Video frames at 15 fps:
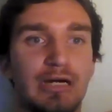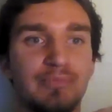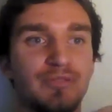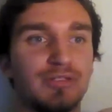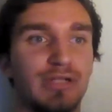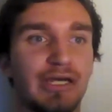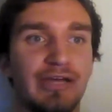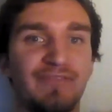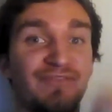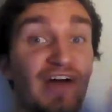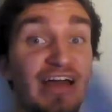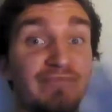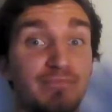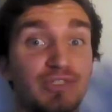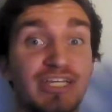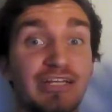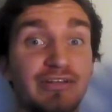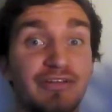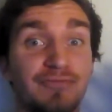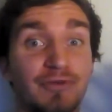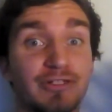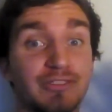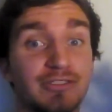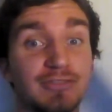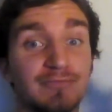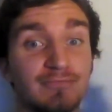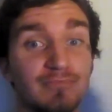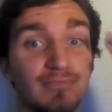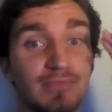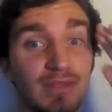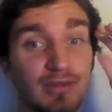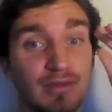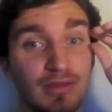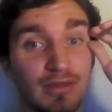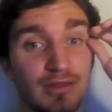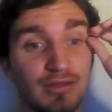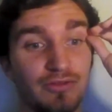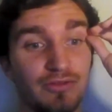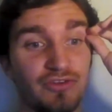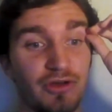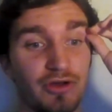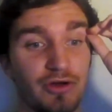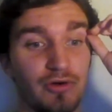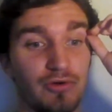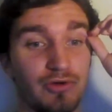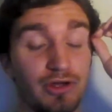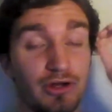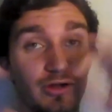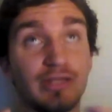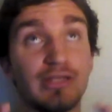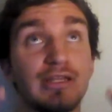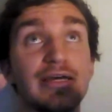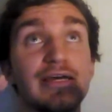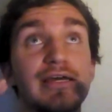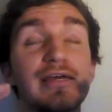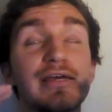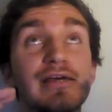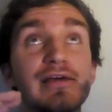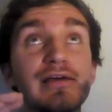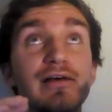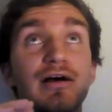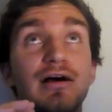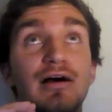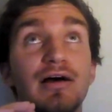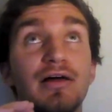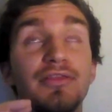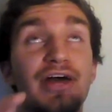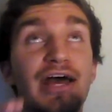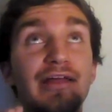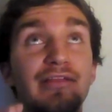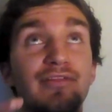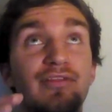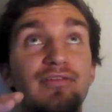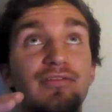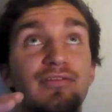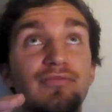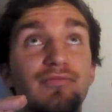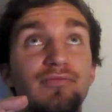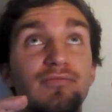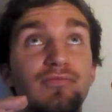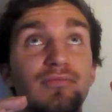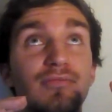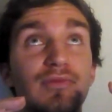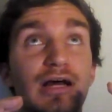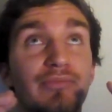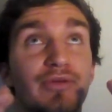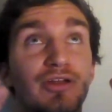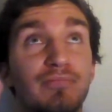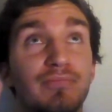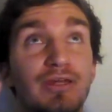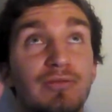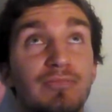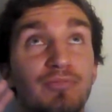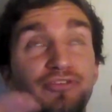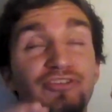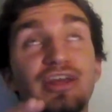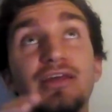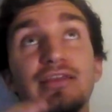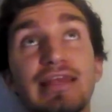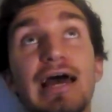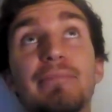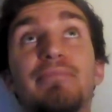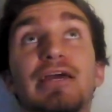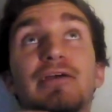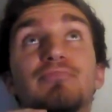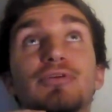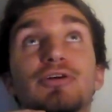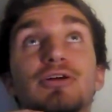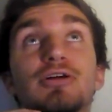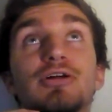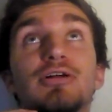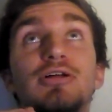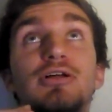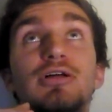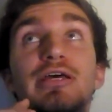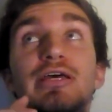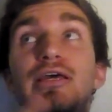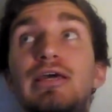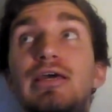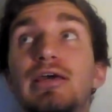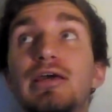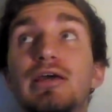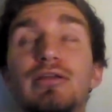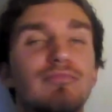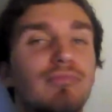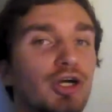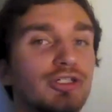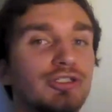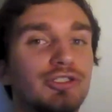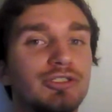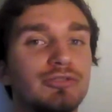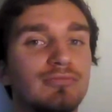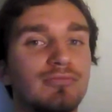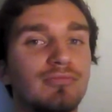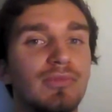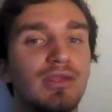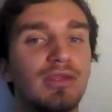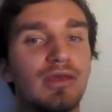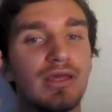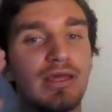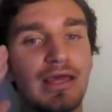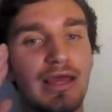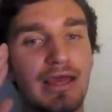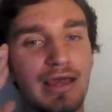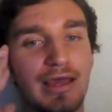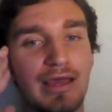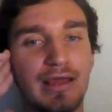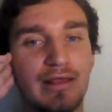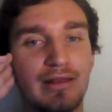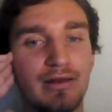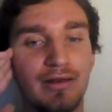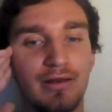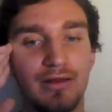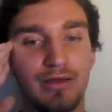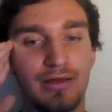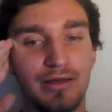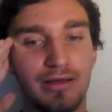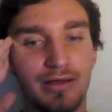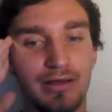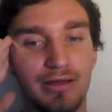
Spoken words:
up to like 5% difference. So currently, I'm going to be presenting that paper in March, and